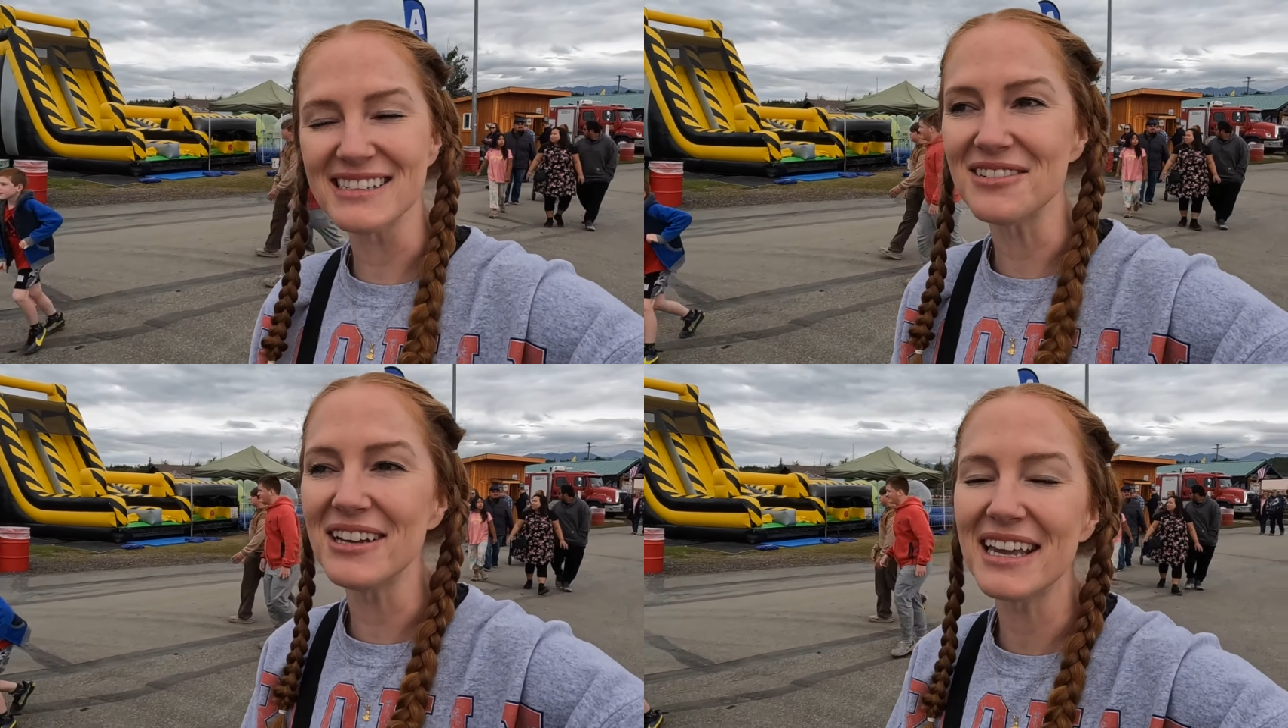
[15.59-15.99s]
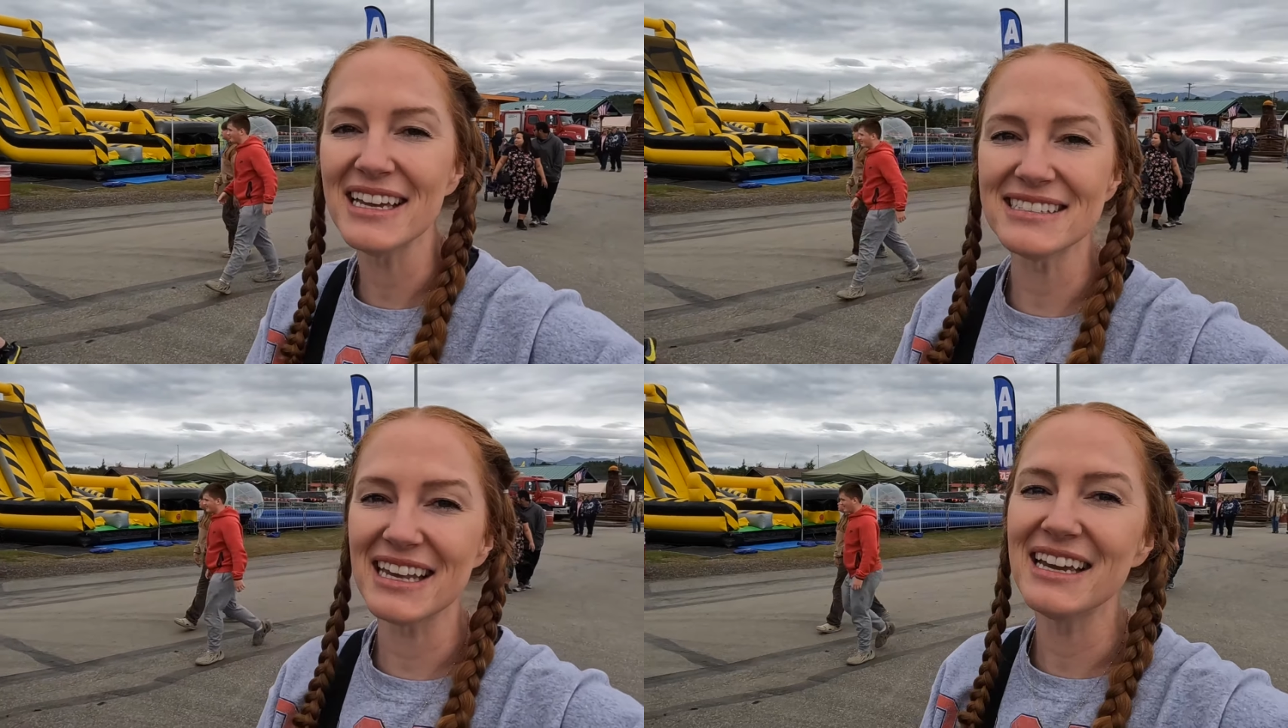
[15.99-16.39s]
So in
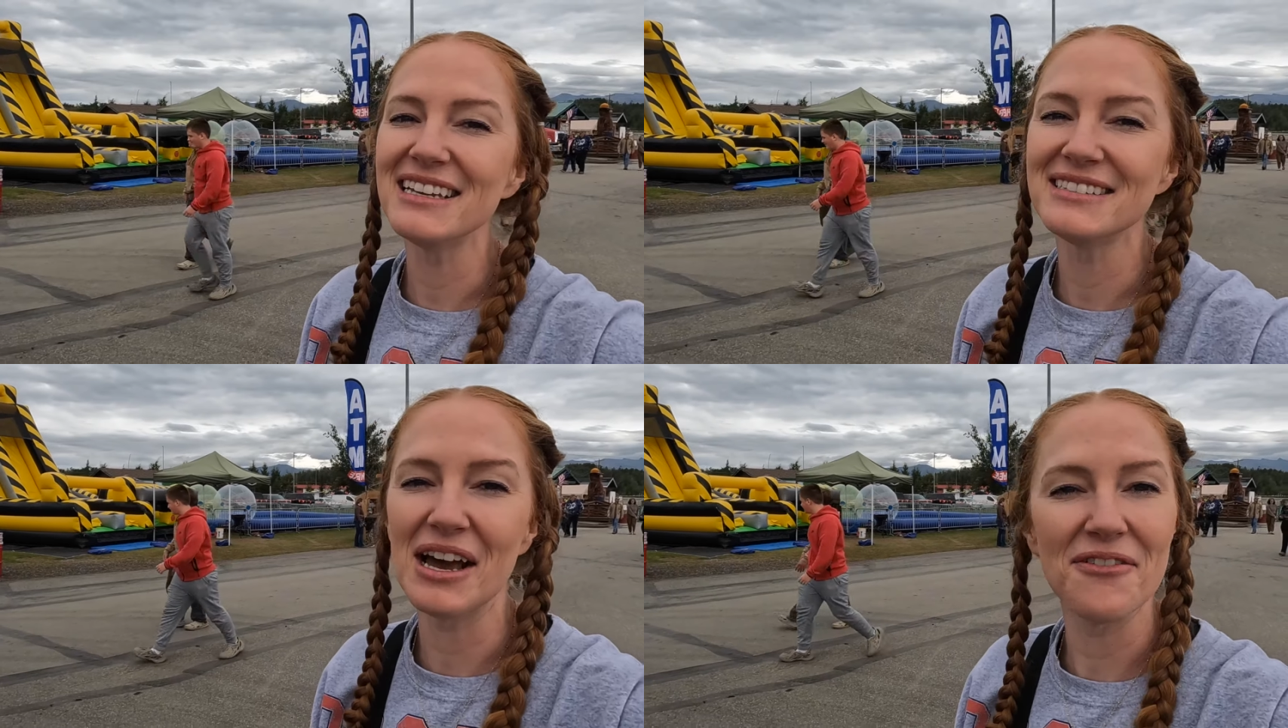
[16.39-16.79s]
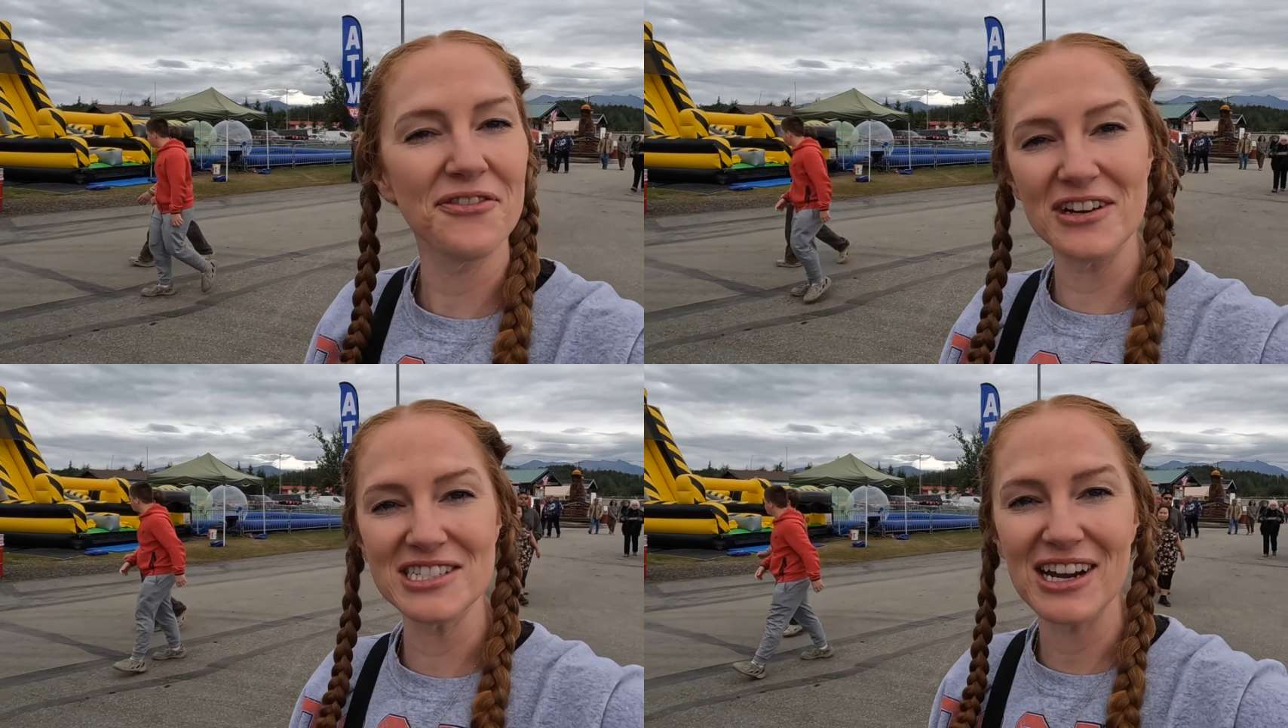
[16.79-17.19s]
case a
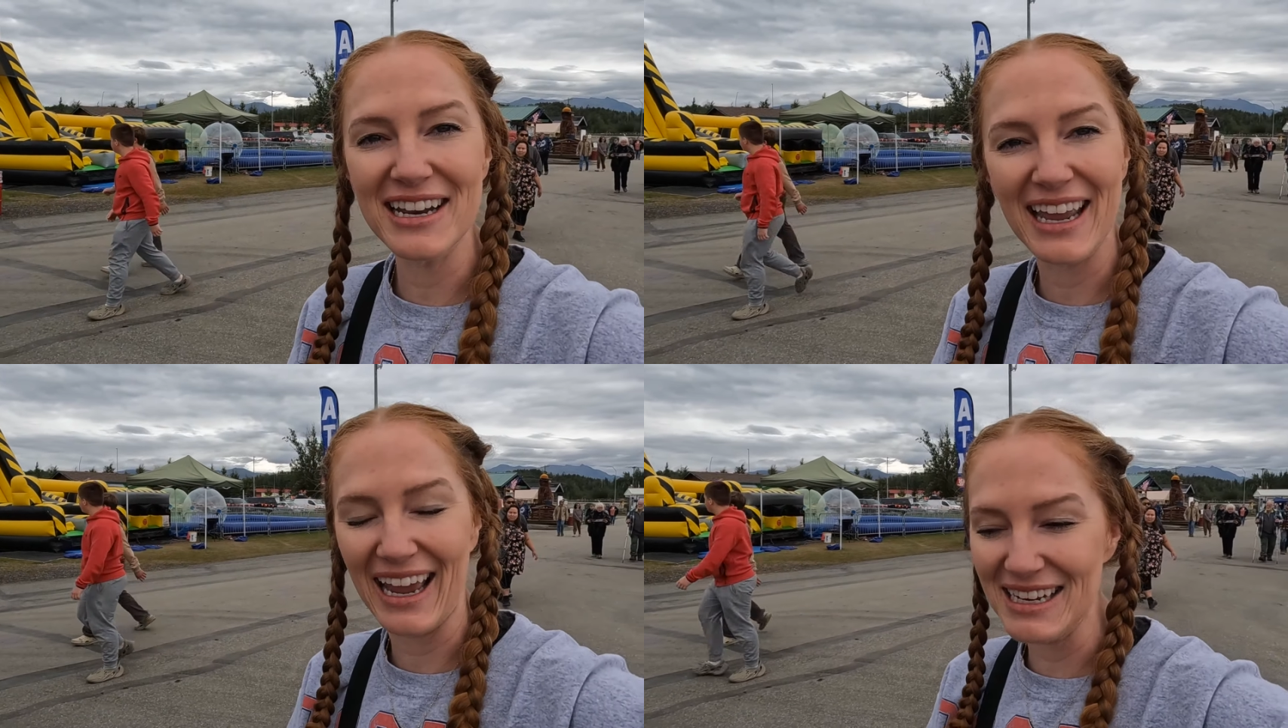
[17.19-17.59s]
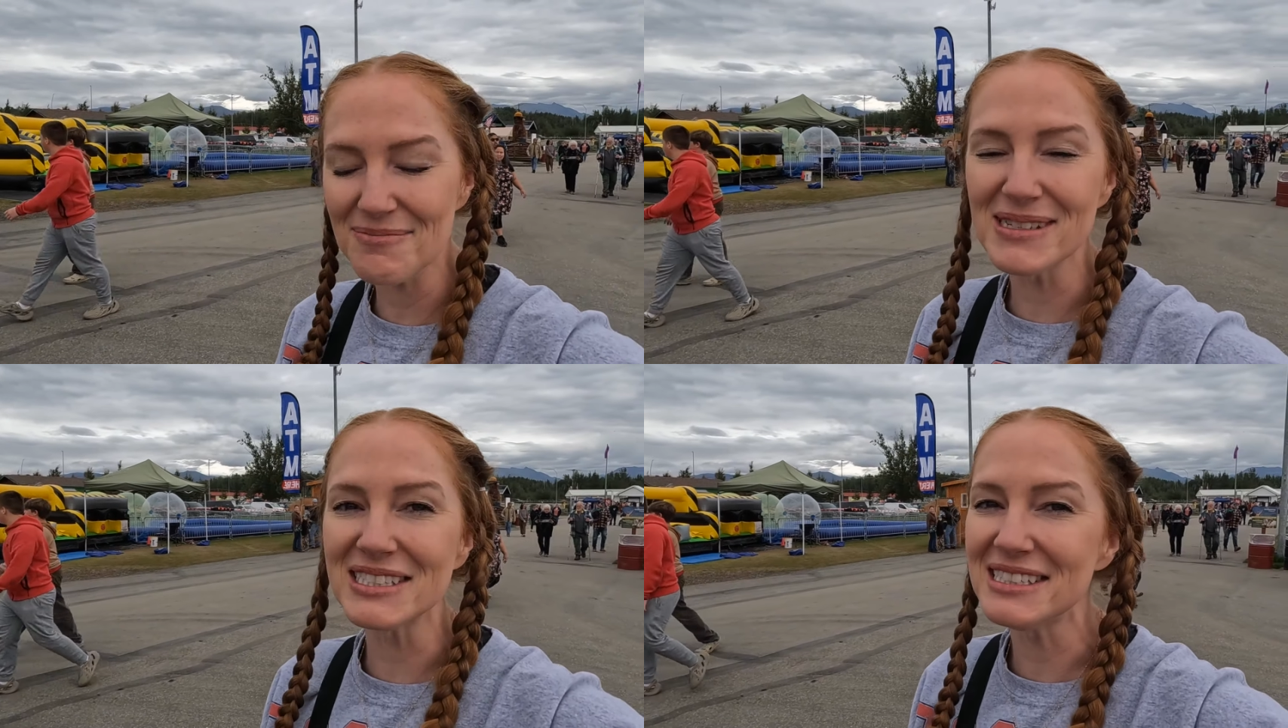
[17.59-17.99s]
freeze-dried candy
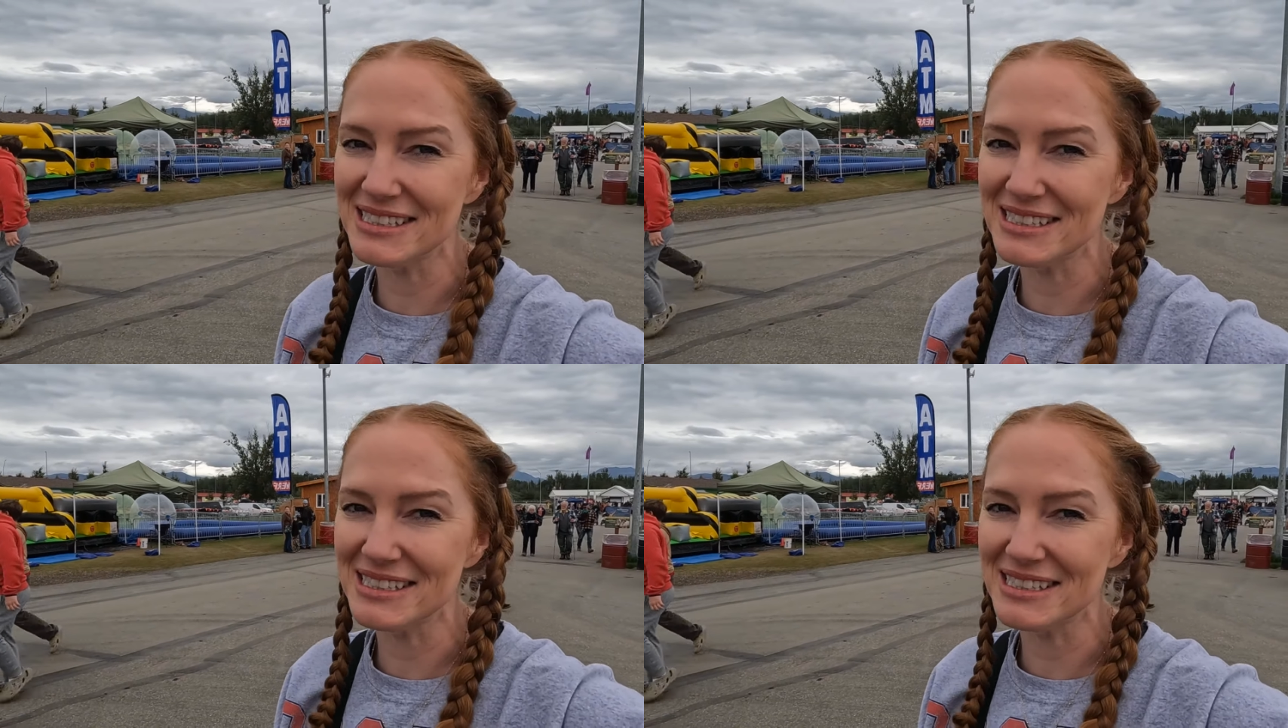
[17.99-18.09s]
business